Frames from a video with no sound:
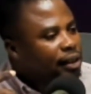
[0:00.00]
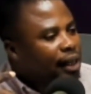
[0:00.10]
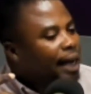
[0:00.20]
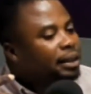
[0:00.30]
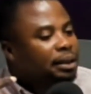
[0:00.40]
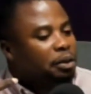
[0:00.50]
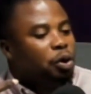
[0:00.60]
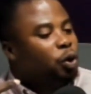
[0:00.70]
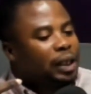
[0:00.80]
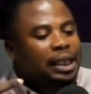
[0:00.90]

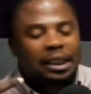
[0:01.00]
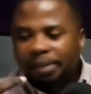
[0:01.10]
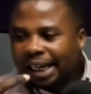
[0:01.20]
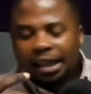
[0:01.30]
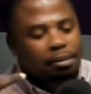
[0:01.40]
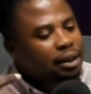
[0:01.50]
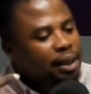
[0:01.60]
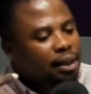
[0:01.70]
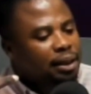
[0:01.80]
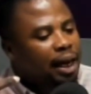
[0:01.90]
And look, he's making
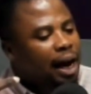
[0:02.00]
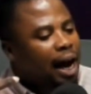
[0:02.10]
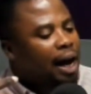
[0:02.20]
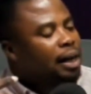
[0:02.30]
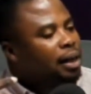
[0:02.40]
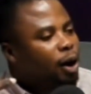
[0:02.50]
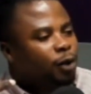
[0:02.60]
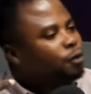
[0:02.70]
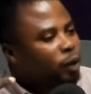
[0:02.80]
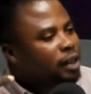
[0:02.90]
mistakes that are
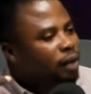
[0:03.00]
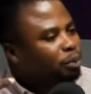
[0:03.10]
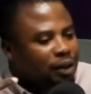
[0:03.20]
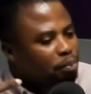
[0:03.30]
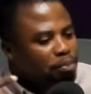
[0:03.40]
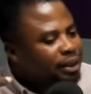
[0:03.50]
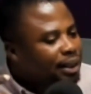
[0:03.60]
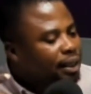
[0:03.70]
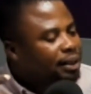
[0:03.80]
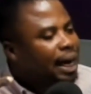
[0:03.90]
unforgivable,
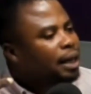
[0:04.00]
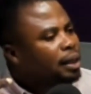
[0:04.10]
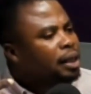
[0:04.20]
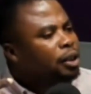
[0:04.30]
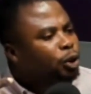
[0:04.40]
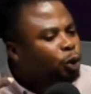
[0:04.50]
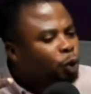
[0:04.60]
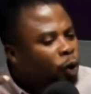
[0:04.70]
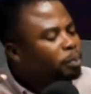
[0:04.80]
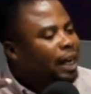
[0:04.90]
mistakes that should
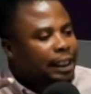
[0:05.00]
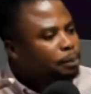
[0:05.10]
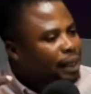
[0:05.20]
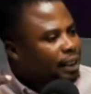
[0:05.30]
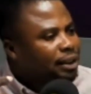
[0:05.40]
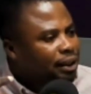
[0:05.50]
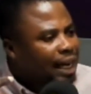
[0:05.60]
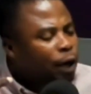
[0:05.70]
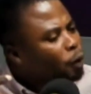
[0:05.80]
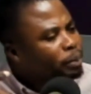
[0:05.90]
not be explained,
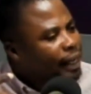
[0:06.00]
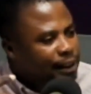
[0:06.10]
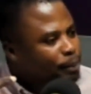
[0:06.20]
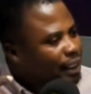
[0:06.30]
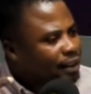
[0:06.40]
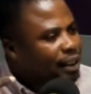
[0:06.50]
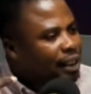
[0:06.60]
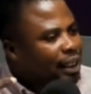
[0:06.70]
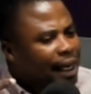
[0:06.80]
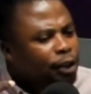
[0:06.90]
cannot be explained,
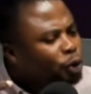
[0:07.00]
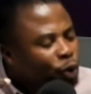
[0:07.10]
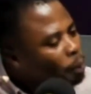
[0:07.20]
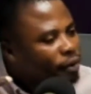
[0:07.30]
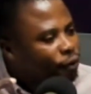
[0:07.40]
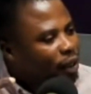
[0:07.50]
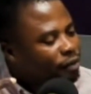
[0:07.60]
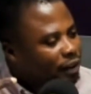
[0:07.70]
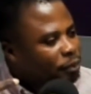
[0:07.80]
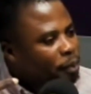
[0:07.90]
and should not be
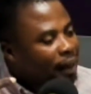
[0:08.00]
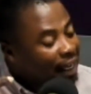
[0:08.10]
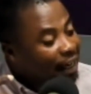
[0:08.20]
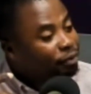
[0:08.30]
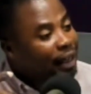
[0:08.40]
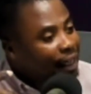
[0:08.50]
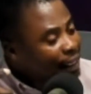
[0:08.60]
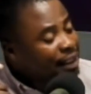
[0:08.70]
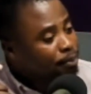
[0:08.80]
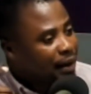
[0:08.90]
forgiven. And after
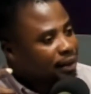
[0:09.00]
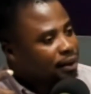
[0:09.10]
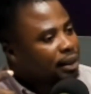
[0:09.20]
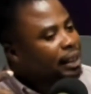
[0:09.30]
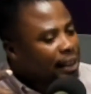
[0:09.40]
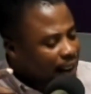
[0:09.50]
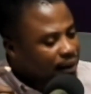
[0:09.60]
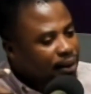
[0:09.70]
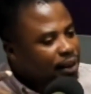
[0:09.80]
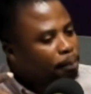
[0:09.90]
8 months, and
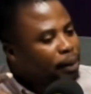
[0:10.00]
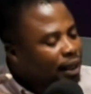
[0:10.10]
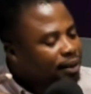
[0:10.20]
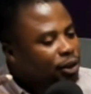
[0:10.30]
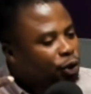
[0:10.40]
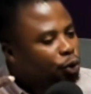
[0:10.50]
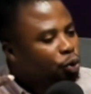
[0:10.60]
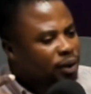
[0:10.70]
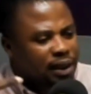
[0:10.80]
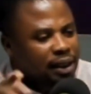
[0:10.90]
you see the biggest issue
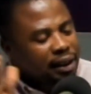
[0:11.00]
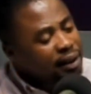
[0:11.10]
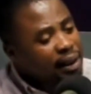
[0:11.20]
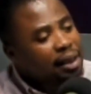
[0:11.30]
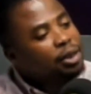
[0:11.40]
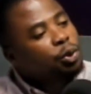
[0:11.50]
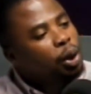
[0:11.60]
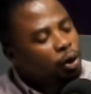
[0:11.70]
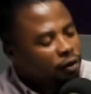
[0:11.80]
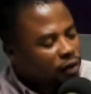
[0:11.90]
was yesterday they saw
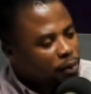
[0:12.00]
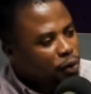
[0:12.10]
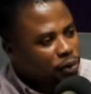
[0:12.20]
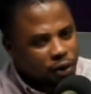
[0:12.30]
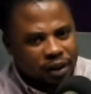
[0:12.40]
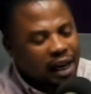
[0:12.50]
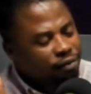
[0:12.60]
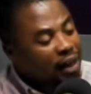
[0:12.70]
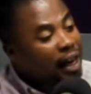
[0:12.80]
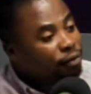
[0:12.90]
a lot of the ball because
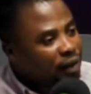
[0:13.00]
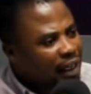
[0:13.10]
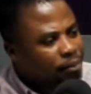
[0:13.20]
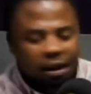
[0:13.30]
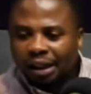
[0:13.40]
after halftime,